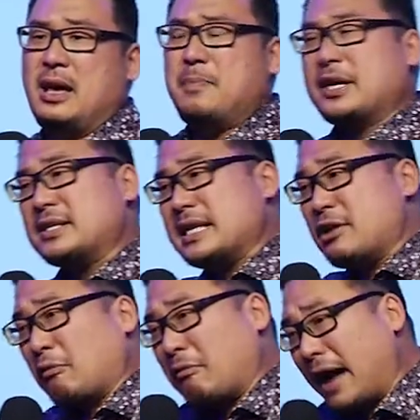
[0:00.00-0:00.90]
Because in
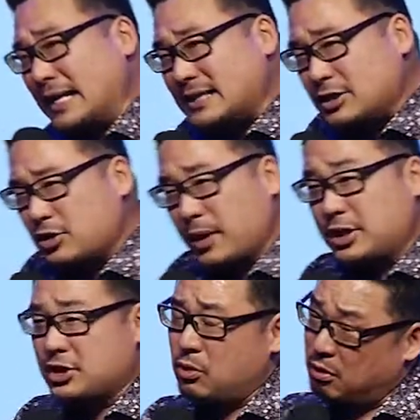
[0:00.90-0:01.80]
the right
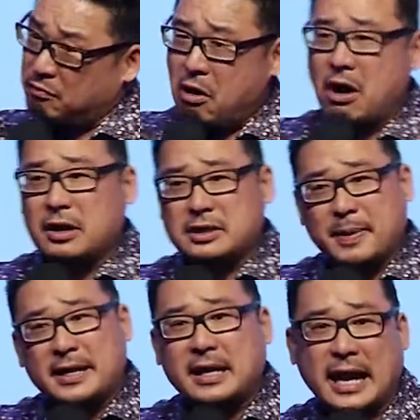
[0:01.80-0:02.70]
situation or wrong,
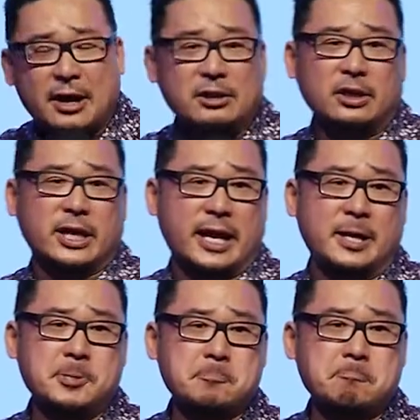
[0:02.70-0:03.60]
depending on how you look at it,